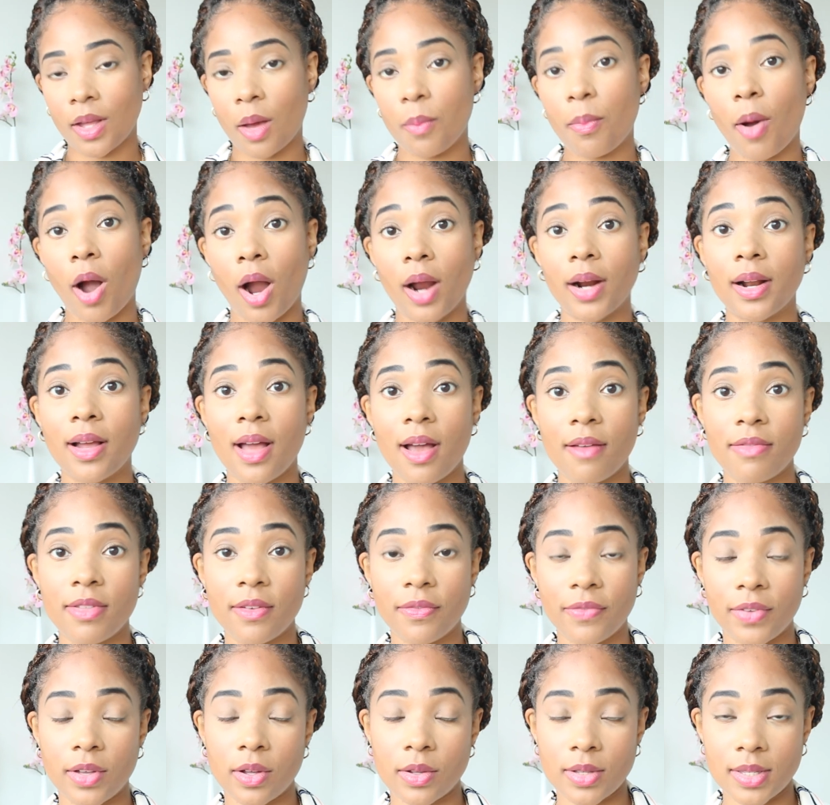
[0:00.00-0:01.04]
part of the
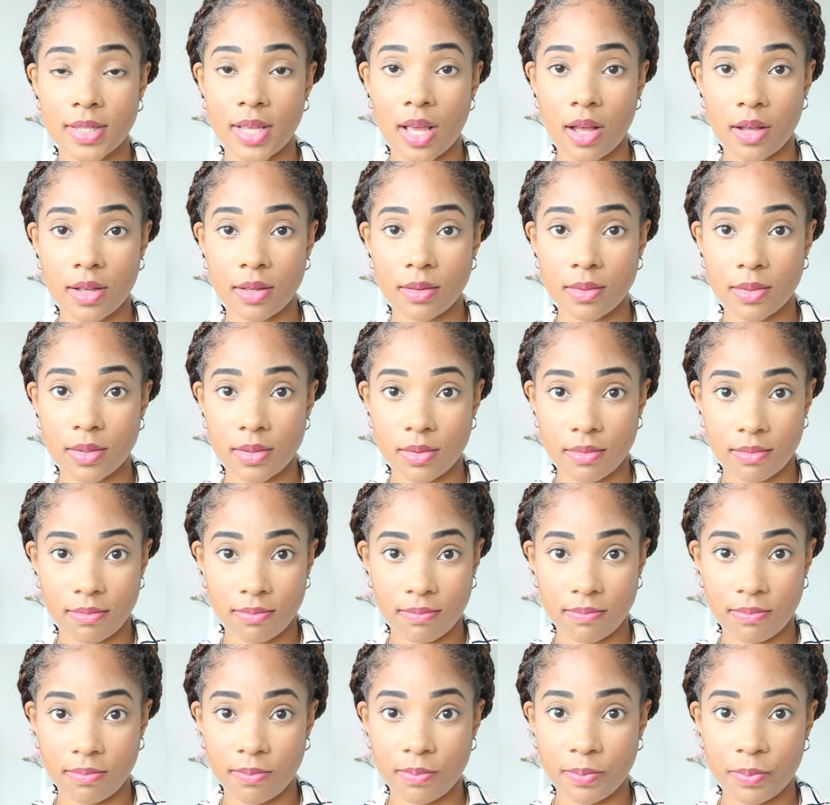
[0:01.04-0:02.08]
field sales
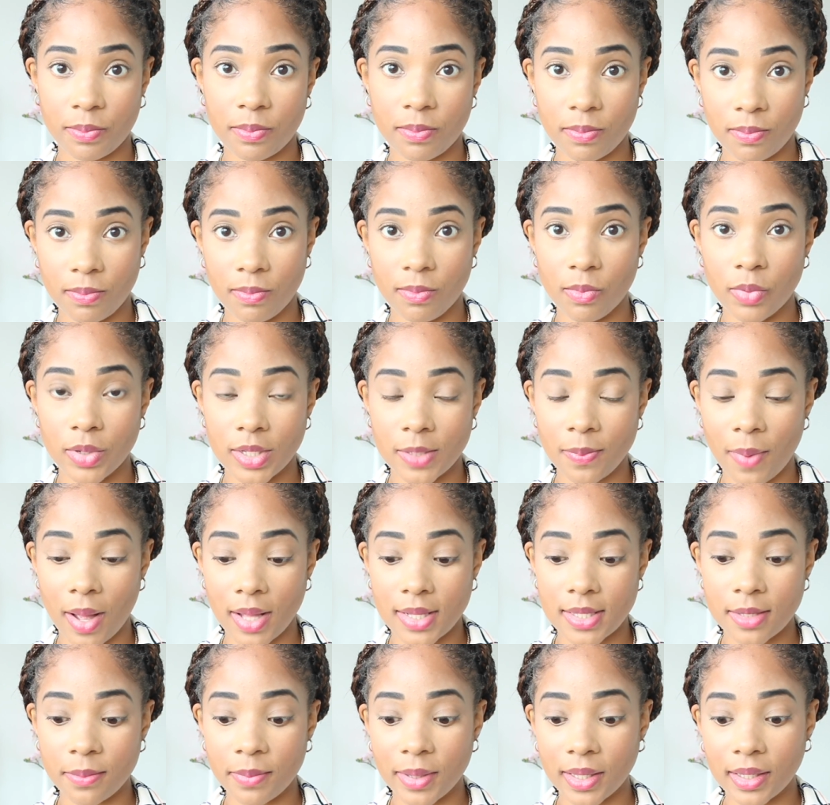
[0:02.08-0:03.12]

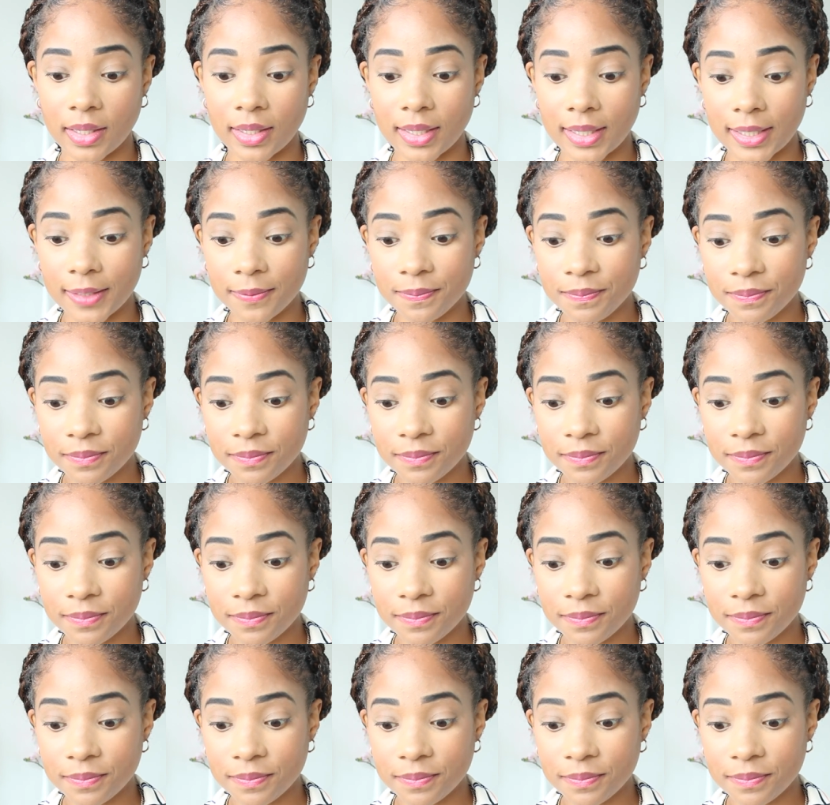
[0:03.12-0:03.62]
responsibility.